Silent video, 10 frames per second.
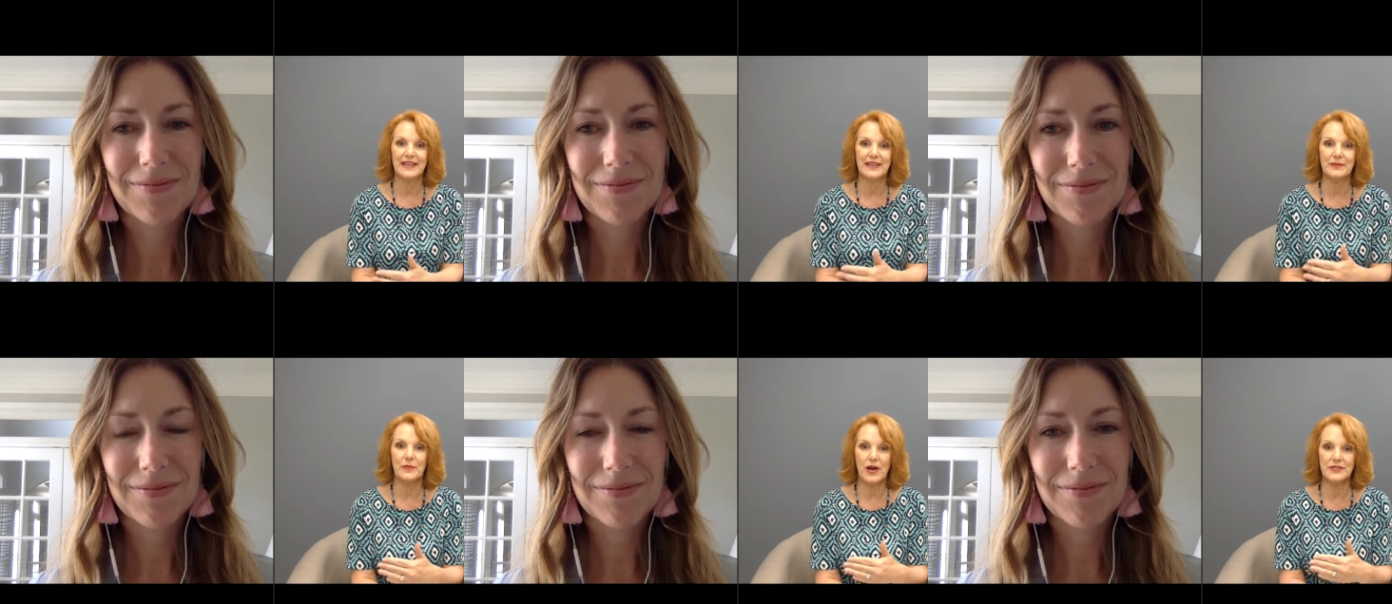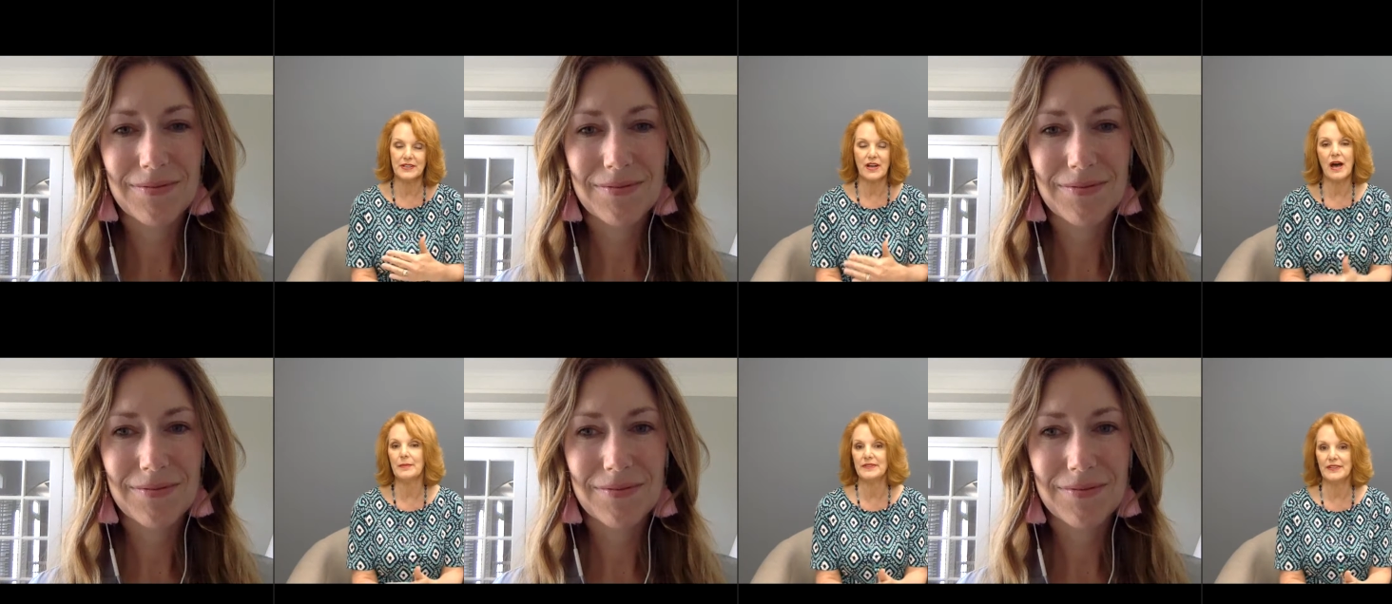Speaker 1: it was a
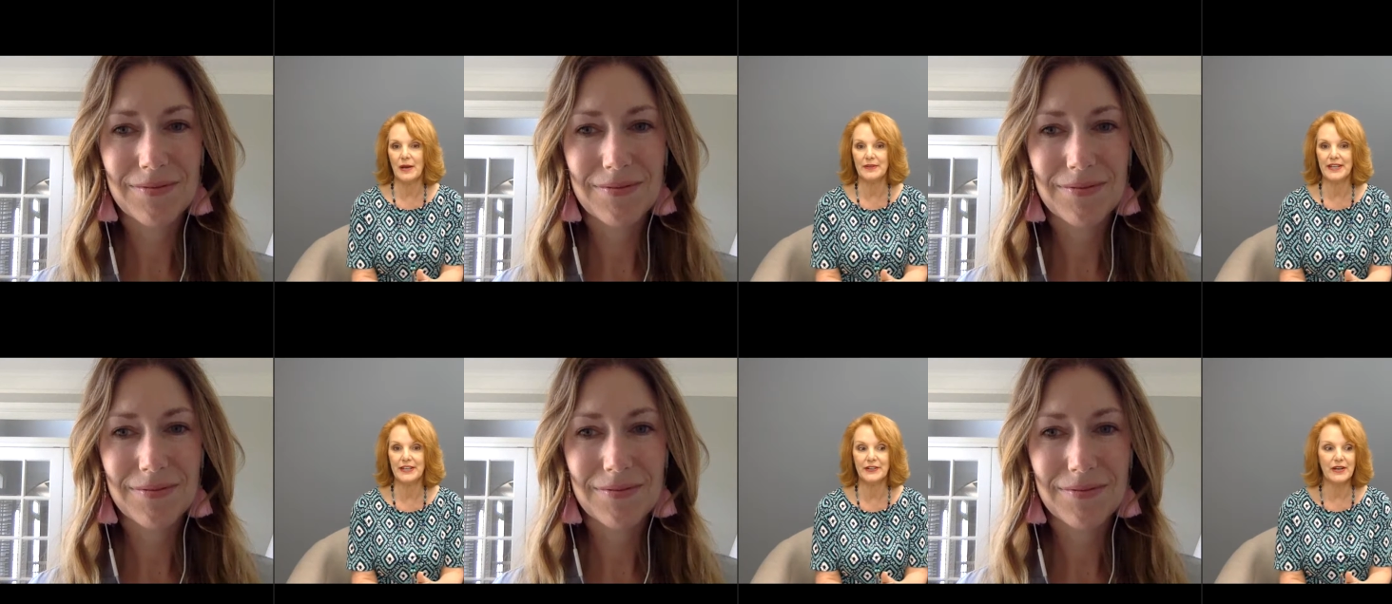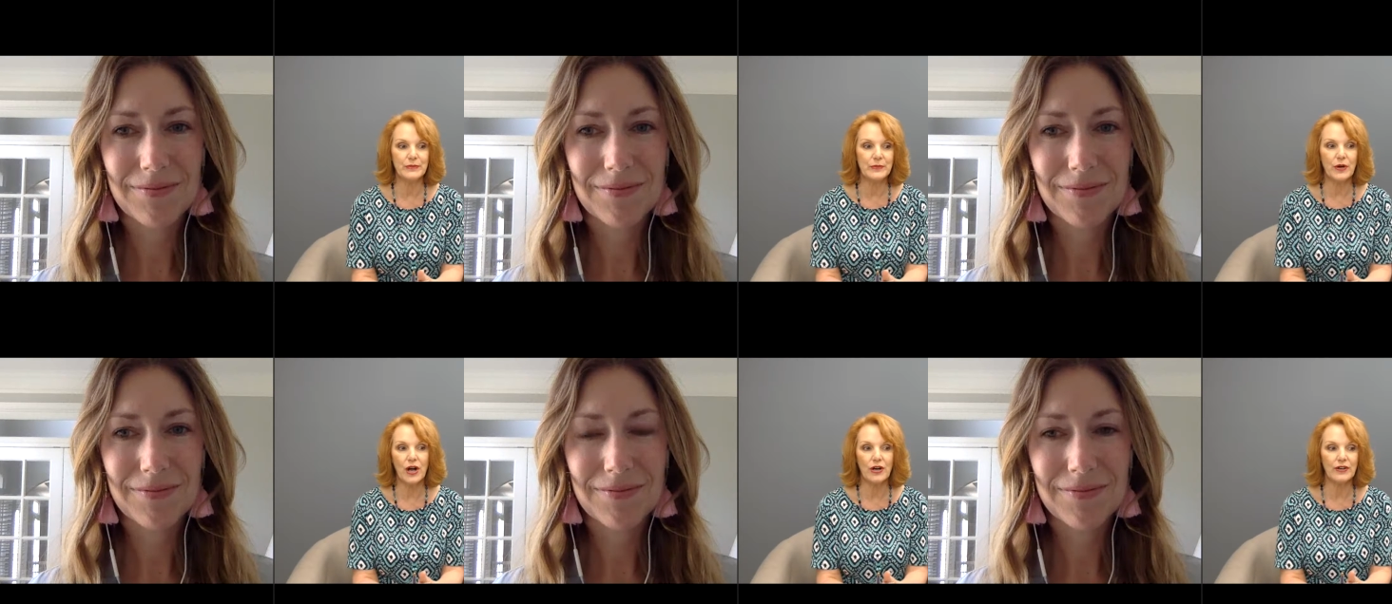common denominator, and we
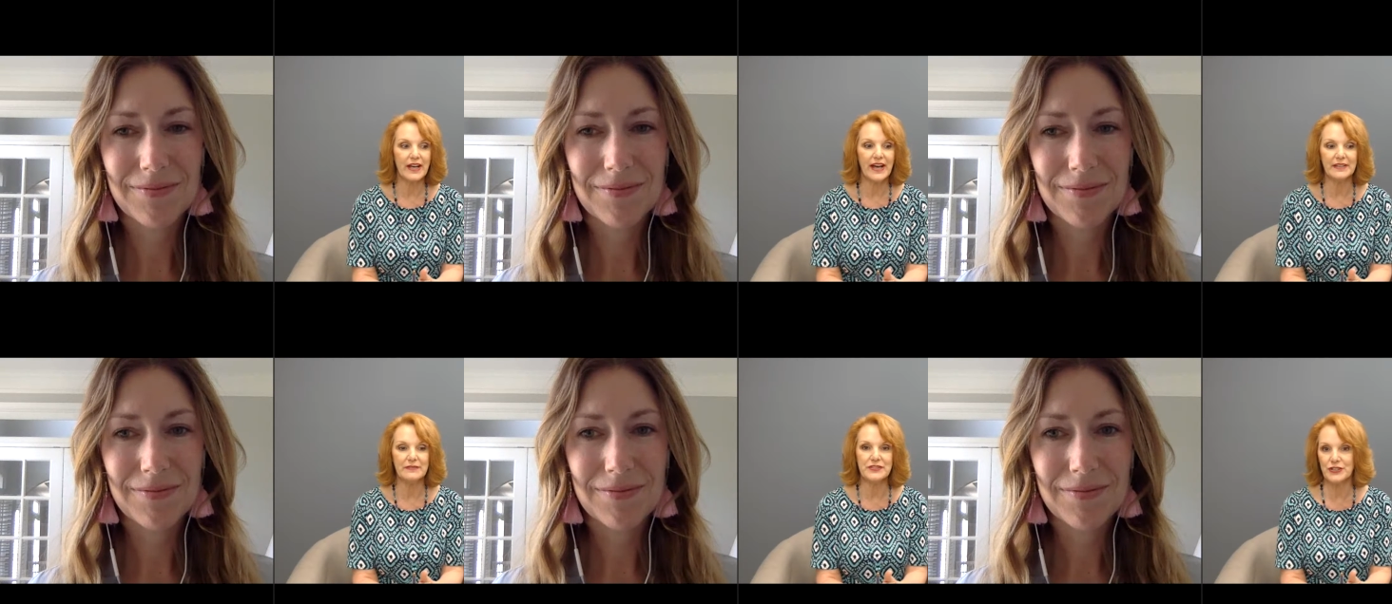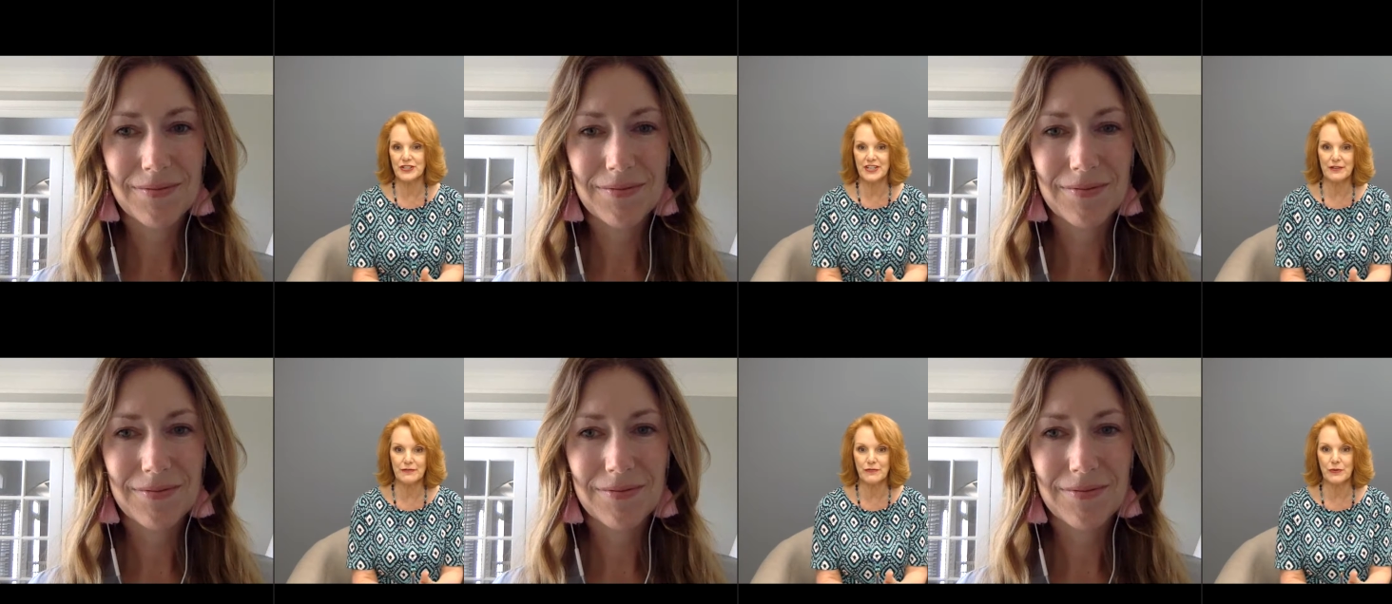were all kind of
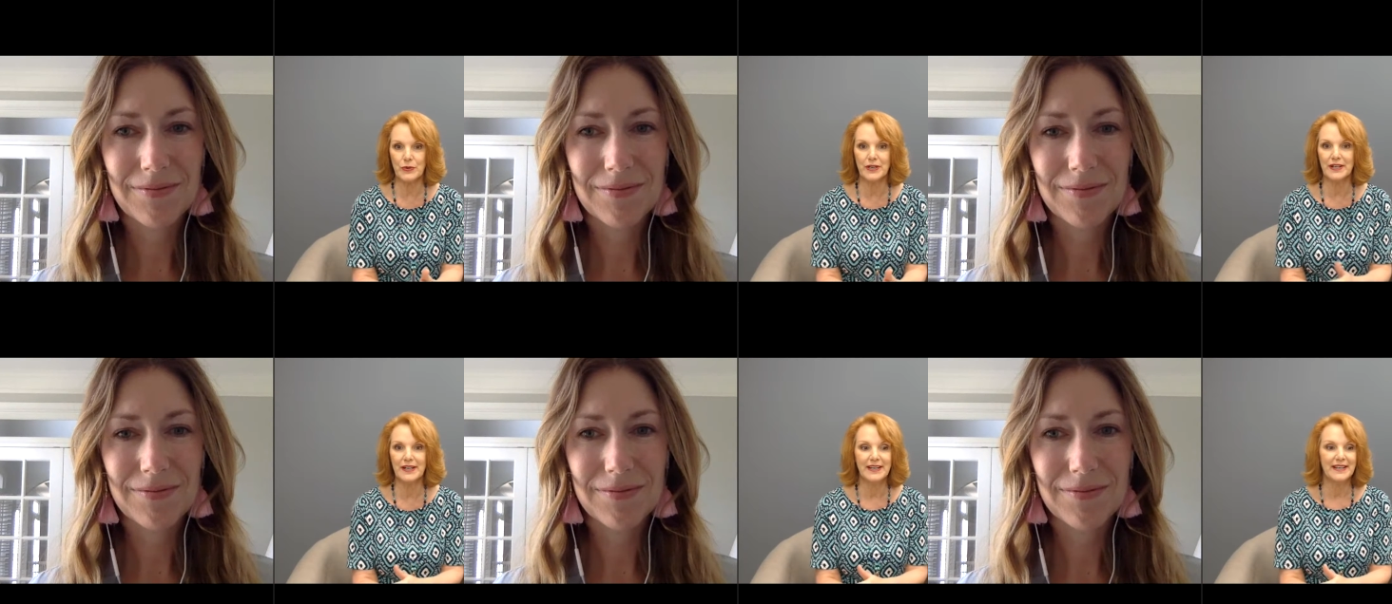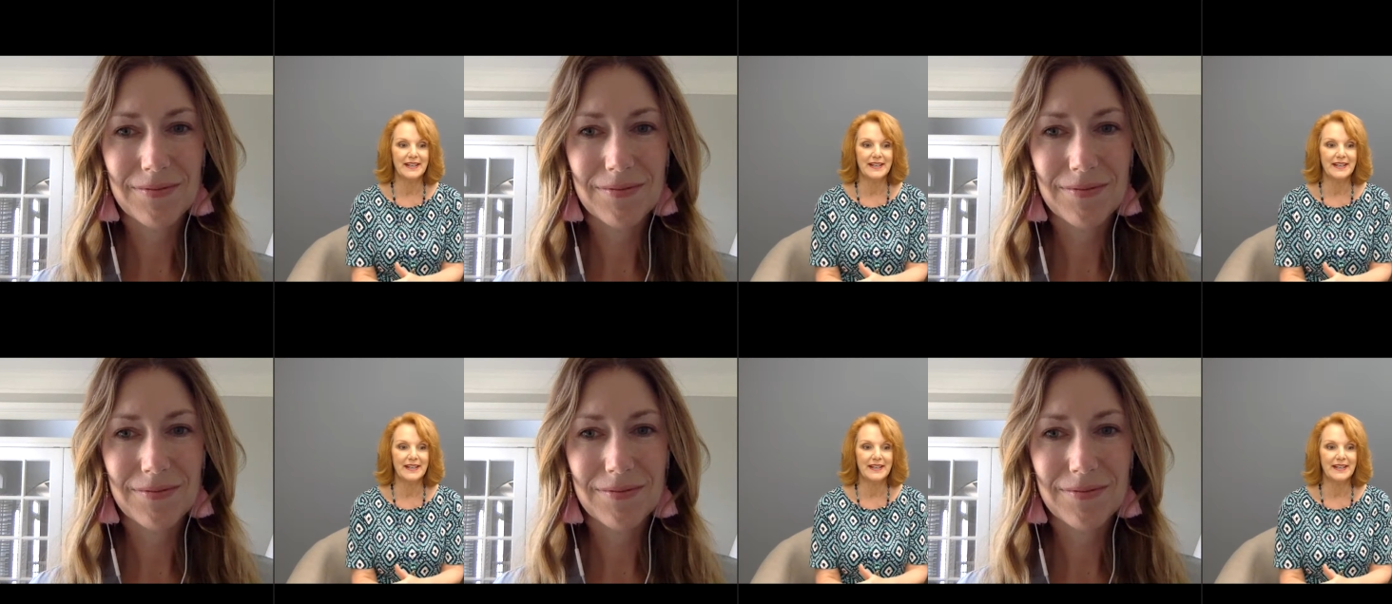searching for